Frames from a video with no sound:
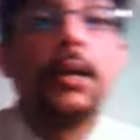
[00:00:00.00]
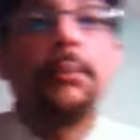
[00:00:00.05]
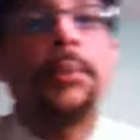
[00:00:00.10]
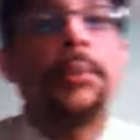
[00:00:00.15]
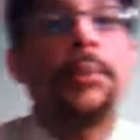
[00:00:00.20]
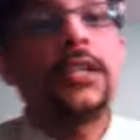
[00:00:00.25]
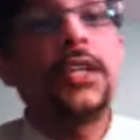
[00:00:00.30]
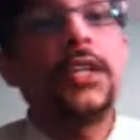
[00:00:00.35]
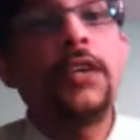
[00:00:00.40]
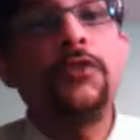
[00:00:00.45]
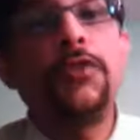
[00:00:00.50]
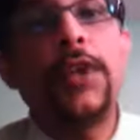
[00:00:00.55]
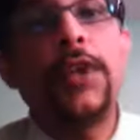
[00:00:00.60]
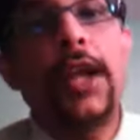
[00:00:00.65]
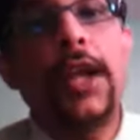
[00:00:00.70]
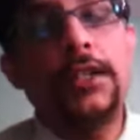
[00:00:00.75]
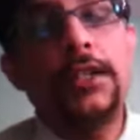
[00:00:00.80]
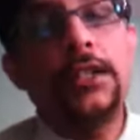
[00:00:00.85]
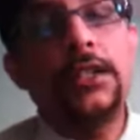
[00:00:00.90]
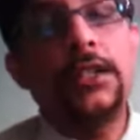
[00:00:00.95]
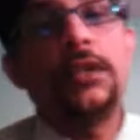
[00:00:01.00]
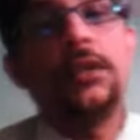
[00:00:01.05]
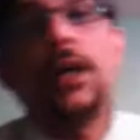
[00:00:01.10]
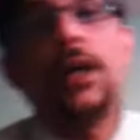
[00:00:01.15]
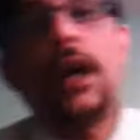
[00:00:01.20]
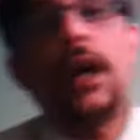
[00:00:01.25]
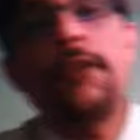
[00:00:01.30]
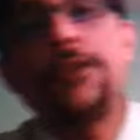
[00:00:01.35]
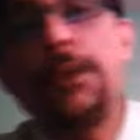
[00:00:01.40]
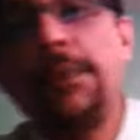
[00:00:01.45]
But then Philander,
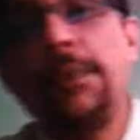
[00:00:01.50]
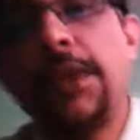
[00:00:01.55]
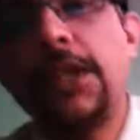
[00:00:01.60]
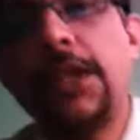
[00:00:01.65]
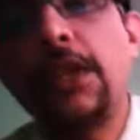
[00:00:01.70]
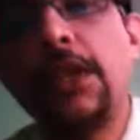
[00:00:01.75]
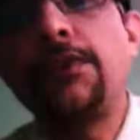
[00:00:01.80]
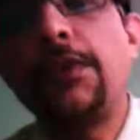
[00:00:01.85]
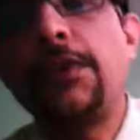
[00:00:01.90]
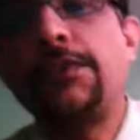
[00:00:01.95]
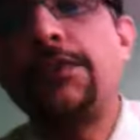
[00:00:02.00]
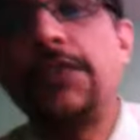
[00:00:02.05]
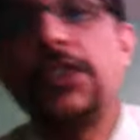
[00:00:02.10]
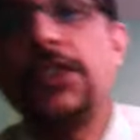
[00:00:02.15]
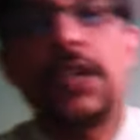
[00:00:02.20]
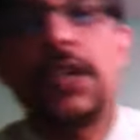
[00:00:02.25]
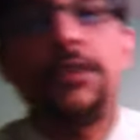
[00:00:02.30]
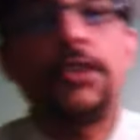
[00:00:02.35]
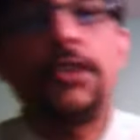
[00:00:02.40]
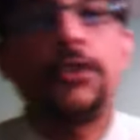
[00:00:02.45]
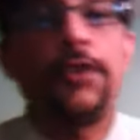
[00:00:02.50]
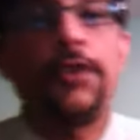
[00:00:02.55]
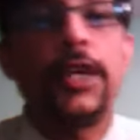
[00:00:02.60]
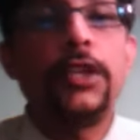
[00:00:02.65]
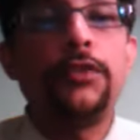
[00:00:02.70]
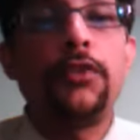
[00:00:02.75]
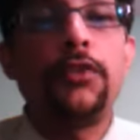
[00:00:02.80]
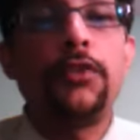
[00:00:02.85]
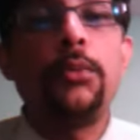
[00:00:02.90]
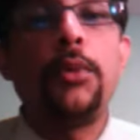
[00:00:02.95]
after making 57 of
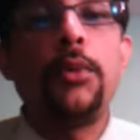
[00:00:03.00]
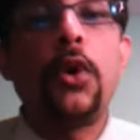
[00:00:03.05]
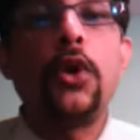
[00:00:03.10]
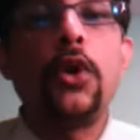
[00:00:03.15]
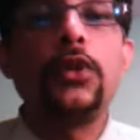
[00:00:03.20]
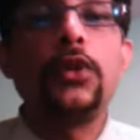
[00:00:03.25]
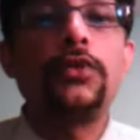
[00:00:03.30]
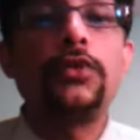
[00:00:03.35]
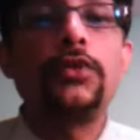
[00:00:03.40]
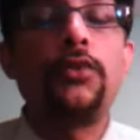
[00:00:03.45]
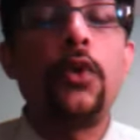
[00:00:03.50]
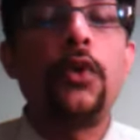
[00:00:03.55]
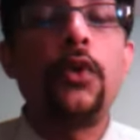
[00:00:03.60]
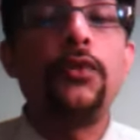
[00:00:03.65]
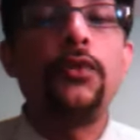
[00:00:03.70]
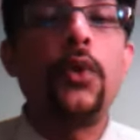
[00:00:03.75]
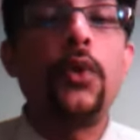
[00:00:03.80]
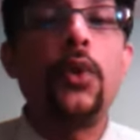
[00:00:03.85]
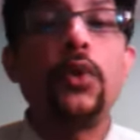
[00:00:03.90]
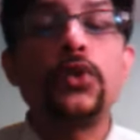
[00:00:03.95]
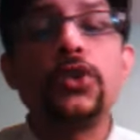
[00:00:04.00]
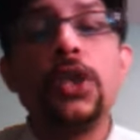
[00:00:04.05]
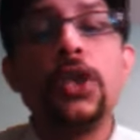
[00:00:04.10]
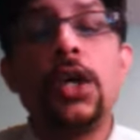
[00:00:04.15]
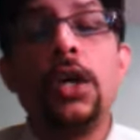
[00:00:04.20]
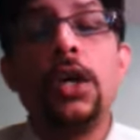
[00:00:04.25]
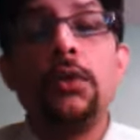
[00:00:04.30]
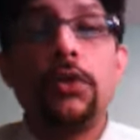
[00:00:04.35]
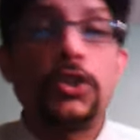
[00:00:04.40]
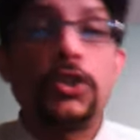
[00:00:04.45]
84 balls with 4 fours,
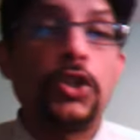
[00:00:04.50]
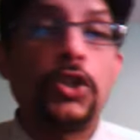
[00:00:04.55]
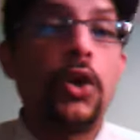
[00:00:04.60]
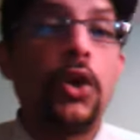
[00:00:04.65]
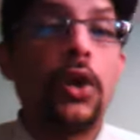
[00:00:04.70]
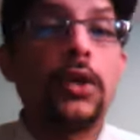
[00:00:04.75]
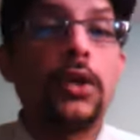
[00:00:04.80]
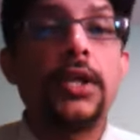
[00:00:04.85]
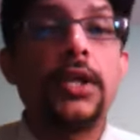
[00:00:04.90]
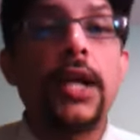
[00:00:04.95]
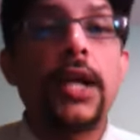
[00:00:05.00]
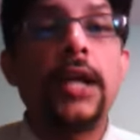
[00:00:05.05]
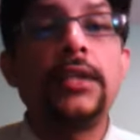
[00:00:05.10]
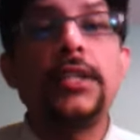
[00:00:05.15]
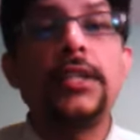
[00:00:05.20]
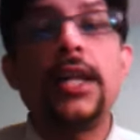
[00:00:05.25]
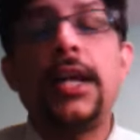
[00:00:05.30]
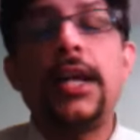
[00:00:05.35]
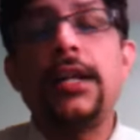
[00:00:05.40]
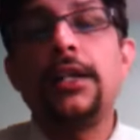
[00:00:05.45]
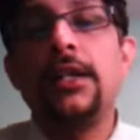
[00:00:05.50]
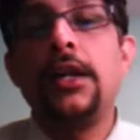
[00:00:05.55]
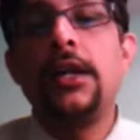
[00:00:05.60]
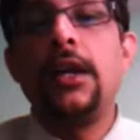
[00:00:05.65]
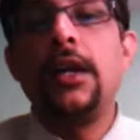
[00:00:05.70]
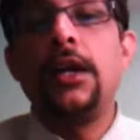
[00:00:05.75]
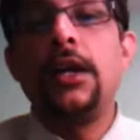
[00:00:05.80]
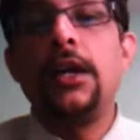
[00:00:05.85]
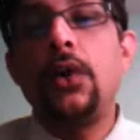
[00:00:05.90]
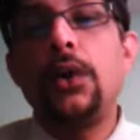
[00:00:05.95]
was a goner. And then
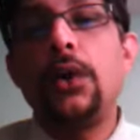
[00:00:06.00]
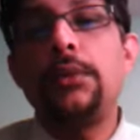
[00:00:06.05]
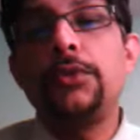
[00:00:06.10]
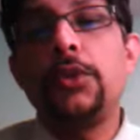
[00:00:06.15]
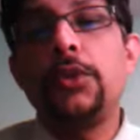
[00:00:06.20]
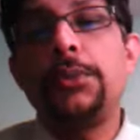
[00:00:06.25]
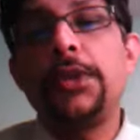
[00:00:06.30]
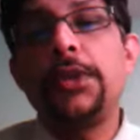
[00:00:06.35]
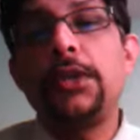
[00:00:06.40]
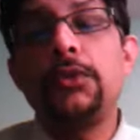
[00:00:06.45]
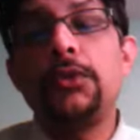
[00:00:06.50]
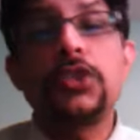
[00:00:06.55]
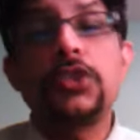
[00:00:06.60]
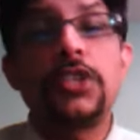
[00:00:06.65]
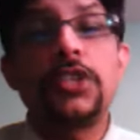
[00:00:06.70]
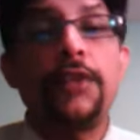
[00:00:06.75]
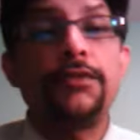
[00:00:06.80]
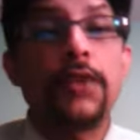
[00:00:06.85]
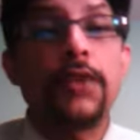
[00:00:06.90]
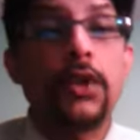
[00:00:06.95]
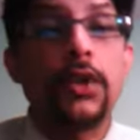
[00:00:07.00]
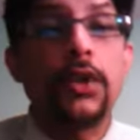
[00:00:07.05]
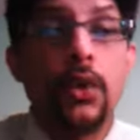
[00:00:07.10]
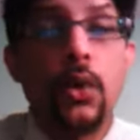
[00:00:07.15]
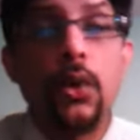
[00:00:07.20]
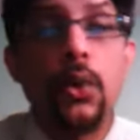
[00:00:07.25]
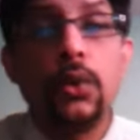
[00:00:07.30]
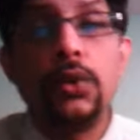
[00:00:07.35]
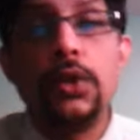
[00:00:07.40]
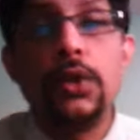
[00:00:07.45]
Duminy was left
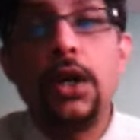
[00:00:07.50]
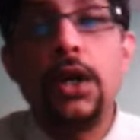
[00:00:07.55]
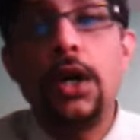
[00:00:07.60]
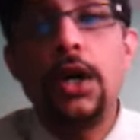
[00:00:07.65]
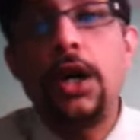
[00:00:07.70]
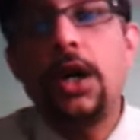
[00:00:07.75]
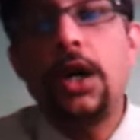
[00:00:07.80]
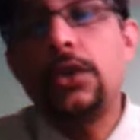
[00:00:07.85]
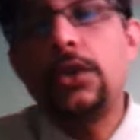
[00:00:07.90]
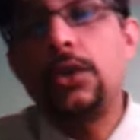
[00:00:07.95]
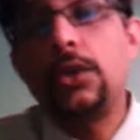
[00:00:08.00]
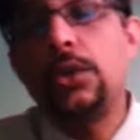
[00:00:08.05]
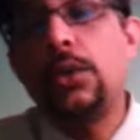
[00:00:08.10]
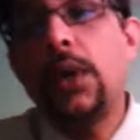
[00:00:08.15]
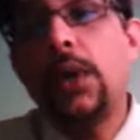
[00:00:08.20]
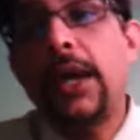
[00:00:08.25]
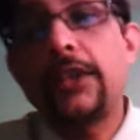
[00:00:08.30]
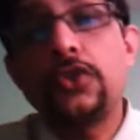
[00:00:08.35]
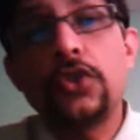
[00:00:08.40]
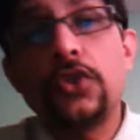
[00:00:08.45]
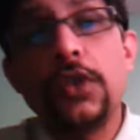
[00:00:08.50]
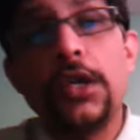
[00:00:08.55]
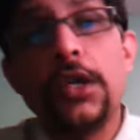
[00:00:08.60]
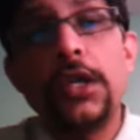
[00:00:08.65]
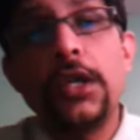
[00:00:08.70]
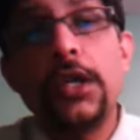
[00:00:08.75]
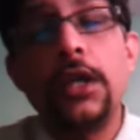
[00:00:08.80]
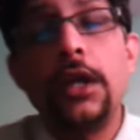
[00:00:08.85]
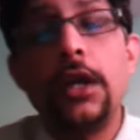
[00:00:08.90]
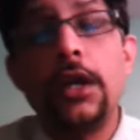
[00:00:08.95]
alone to
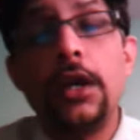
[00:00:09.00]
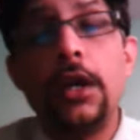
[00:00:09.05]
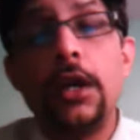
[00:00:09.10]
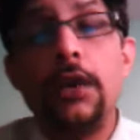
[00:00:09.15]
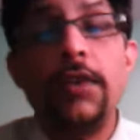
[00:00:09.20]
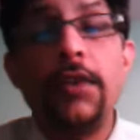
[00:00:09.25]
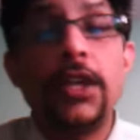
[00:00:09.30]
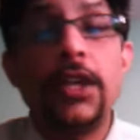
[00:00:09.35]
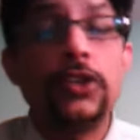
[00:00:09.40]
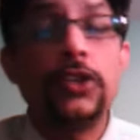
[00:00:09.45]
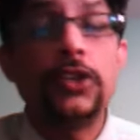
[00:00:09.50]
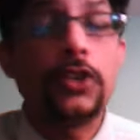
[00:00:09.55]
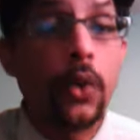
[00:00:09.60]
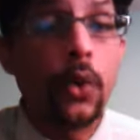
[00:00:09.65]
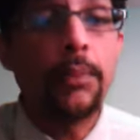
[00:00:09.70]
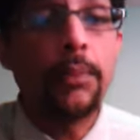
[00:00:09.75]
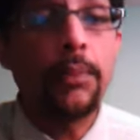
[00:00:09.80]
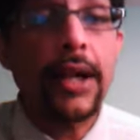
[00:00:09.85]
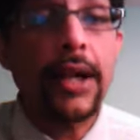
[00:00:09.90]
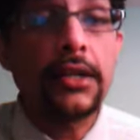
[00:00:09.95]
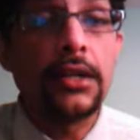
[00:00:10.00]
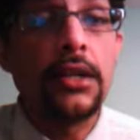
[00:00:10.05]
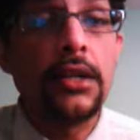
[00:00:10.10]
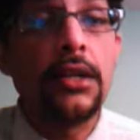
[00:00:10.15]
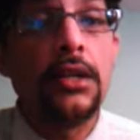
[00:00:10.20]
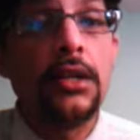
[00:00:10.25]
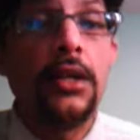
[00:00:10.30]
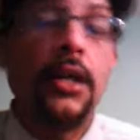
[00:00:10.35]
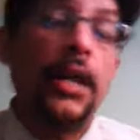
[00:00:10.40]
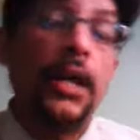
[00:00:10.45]
actually wage a lone
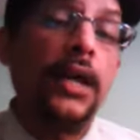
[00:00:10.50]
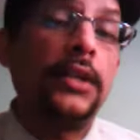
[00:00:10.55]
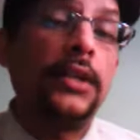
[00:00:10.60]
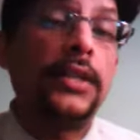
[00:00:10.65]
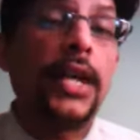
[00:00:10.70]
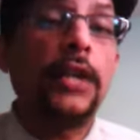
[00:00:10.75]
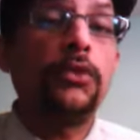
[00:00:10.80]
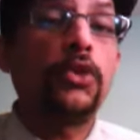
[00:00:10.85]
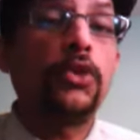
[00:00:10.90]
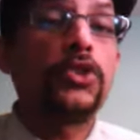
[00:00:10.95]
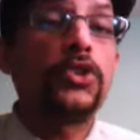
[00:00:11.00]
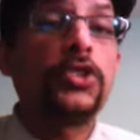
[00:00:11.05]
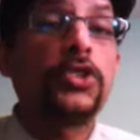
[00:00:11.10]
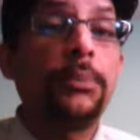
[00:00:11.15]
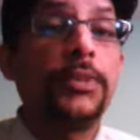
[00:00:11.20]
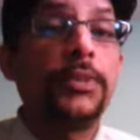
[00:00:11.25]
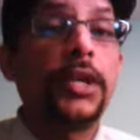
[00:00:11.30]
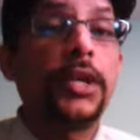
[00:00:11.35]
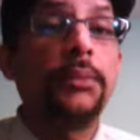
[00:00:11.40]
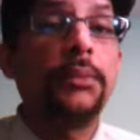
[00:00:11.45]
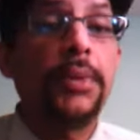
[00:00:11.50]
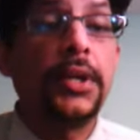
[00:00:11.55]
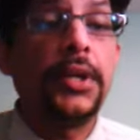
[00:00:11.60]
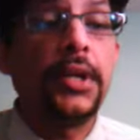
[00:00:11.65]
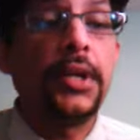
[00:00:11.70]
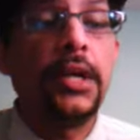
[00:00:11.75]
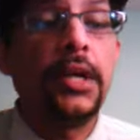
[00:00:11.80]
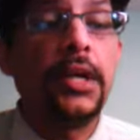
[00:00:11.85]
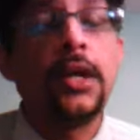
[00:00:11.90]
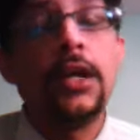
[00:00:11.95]
battle. And that was something
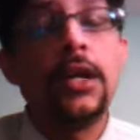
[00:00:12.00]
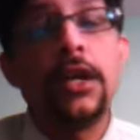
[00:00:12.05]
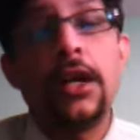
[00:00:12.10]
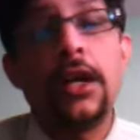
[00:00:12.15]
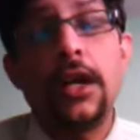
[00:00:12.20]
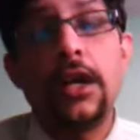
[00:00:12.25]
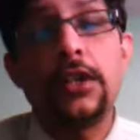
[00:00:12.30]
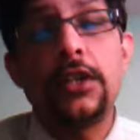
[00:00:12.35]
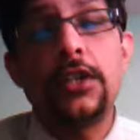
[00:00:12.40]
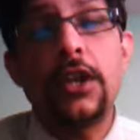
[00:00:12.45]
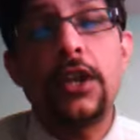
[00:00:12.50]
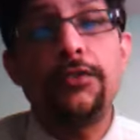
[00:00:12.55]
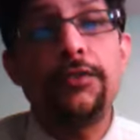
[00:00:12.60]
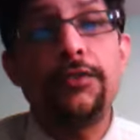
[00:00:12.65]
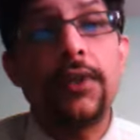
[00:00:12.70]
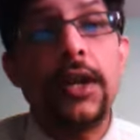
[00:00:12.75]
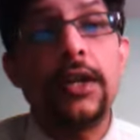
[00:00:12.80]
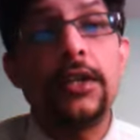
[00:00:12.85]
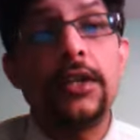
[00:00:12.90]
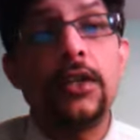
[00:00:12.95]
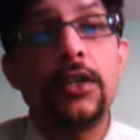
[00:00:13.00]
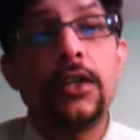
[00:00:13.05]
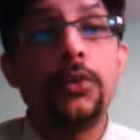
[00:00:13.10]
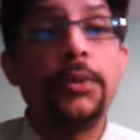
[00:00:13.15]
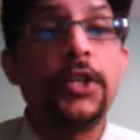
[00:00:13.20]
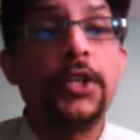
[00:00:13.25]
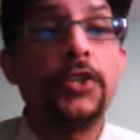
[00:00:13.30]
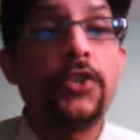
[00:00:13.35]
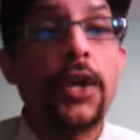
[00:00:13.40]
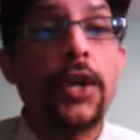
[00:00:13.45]
pretty tough. And
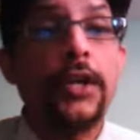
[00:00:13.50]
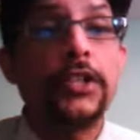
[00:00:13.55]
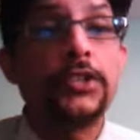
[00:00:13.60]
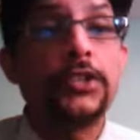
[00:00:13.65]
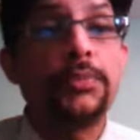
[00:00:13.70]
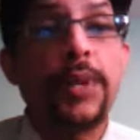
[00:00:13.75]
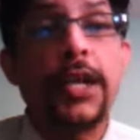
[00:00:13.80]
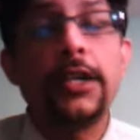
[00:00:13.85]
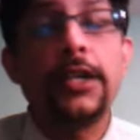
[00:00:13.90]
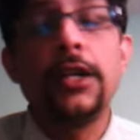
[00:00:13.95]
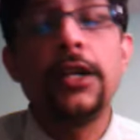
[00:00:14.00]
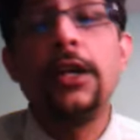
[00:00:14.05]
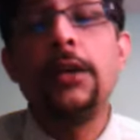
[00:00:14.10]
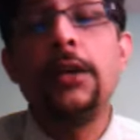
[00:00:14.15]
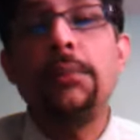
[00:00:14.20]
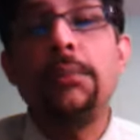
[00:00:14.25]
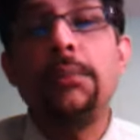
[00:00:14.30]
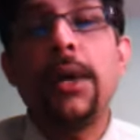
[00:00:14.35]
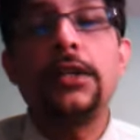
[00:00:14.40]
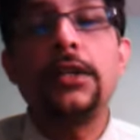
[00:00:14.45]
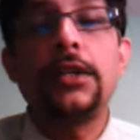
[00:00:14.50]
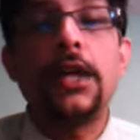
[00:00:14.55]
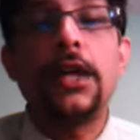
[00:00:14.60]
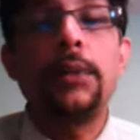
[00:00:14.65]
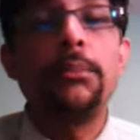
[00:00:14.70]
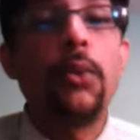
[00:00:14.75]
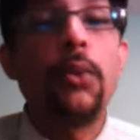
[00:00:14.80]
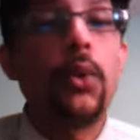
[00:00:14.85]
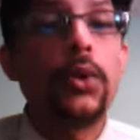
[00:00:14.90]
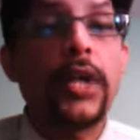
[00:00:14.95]
Duminy tried his bet, but
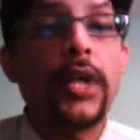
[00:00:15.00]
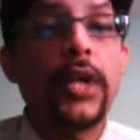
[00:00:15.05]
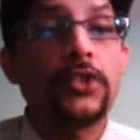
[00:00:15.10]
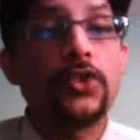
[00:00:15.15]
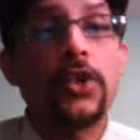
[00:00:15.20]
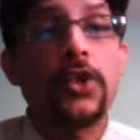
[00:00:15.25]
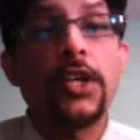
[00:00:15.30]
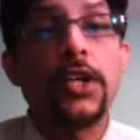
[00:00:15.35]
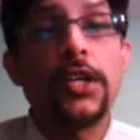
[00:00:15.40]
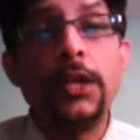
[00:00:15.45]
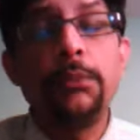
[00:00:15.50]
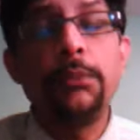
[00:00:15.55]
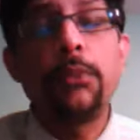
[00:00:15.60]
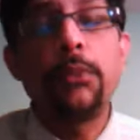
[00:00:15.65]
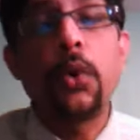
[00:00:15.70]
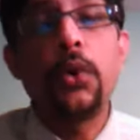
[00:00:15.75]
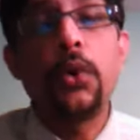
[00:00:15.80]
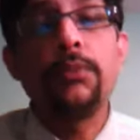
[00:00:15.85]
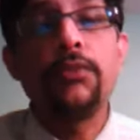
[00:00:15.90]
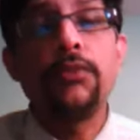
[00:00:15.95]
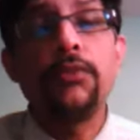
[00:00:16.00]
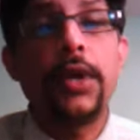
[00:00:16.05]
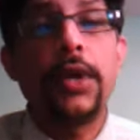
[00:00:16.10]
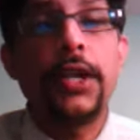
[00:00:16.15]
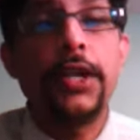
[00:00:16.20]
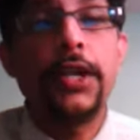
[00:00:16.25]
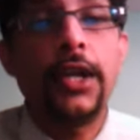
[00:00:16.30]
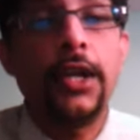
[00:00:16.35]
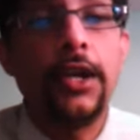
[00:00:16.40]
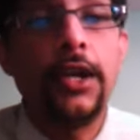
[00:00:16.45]
Bolt actually clean bowled him for
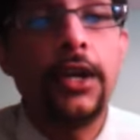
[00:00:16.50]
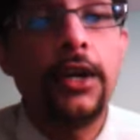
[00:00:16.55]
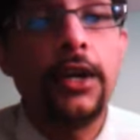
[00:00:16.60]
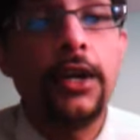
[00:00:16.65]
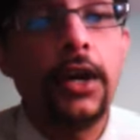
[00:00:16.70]
80.